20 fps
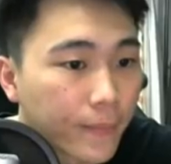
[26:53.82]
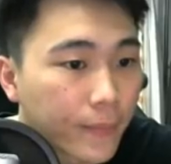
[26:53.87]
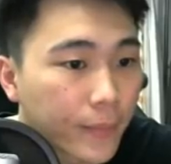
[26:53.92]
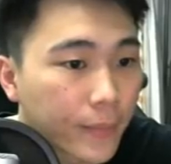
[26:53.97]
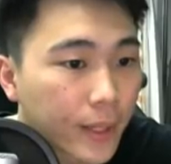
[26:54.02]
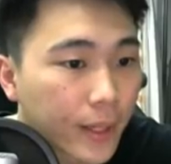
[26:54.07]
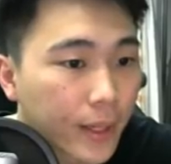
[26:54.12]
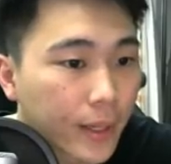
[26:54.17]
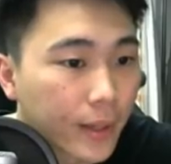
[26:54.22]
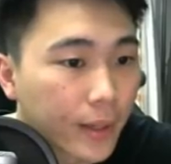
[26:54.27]

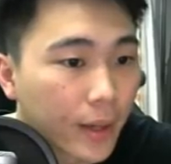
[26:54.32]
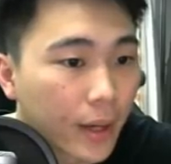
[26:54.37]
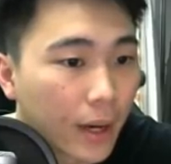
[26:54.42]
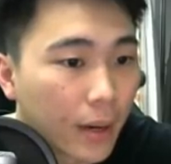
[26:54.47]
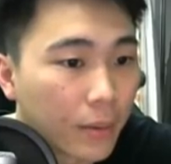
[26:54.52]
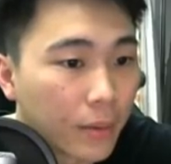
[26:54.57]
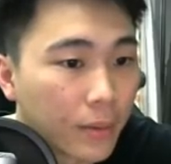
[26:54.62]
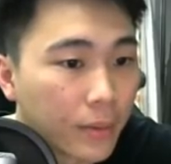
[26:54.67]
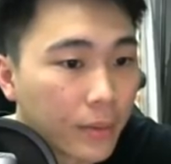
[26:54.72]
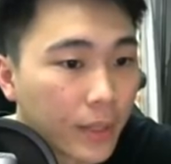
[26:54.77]
Okay,
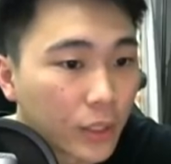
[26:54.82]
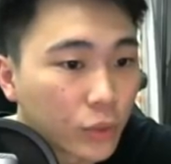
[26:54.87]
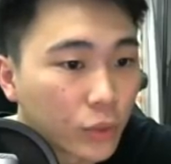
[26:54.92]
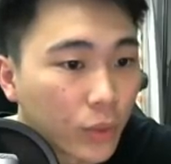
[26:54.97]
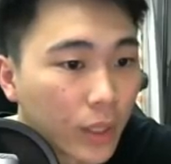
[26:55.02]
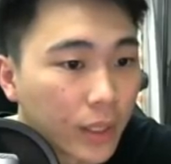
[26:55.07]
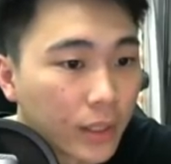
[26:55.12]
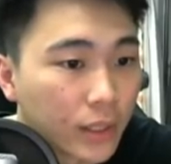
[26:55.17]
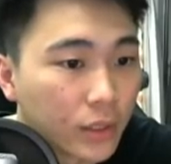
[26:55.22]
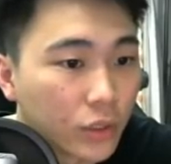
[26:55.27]
our next
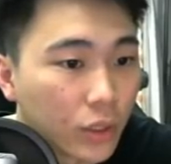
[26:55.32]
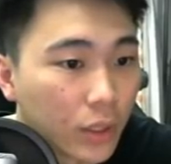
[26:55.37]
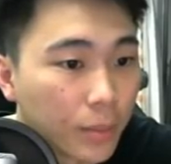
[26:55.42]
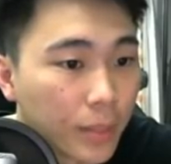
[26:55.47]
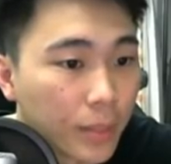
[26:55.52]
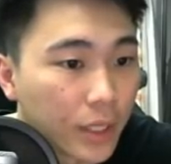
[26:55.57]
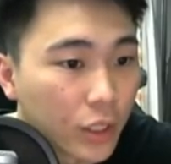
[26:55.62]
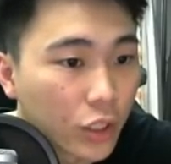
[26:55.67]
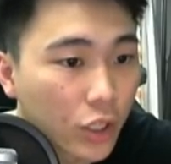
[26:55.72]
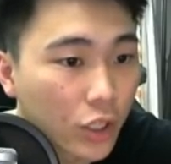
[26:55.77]
one is gonna
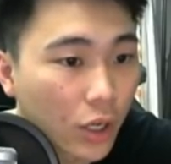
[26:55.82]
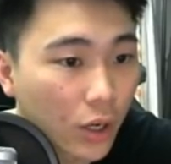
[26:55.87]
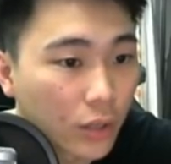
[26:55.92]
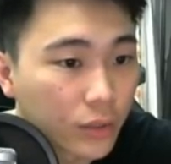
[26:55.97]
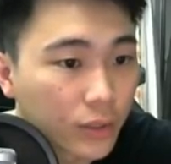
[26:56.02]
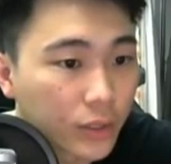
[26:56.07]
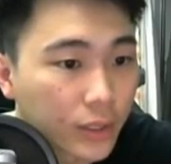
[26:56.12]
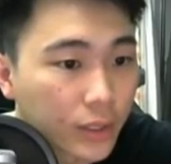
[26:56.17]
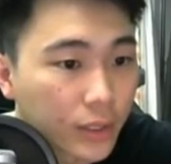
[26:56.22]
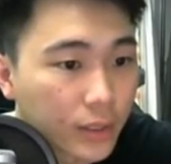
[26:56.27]
be Court
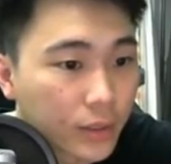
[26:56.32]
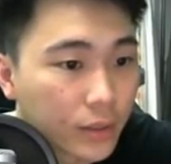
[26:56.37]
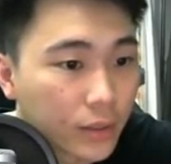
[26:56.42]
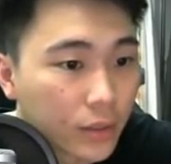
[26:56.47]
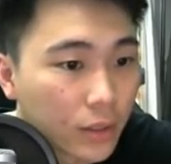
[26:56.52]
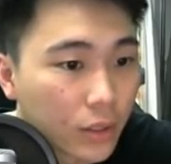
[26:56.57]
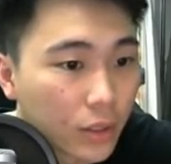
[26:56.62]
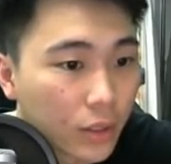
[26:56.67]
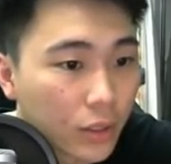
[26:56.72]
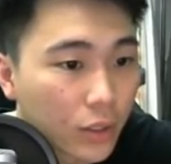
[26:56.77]

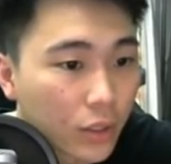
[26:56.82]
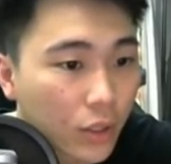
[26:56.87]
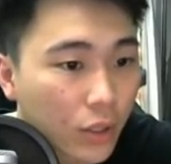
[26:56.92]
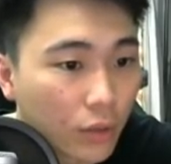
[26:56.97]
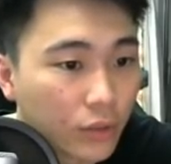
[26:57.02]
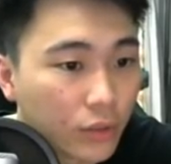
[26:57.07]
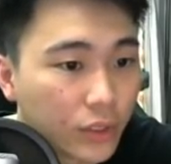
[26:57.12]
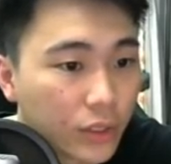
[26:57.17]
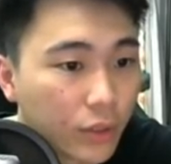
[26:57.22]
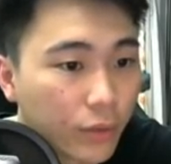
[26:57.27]

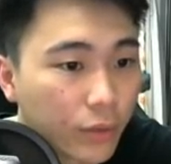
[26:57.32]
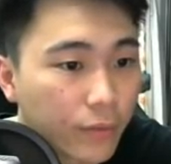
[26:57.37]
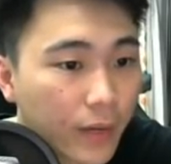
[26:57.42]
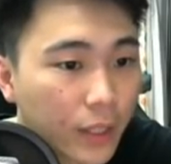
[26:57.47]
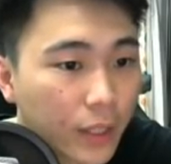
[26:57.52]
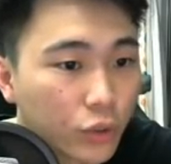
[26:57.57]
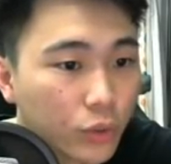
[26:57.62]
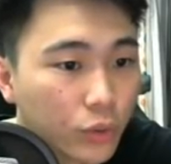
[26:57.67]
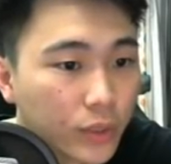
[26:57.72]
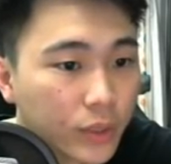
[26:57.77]

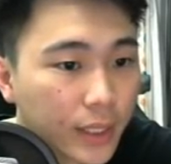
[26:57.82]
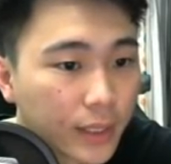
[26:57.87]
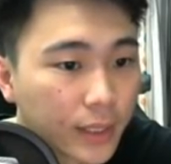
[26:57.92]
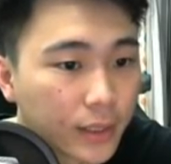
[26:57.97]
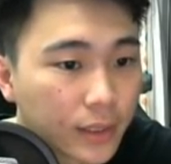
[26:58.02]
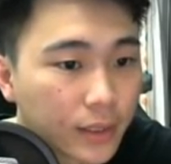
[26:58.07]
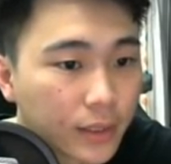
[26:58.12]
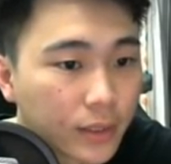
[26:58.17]
0526.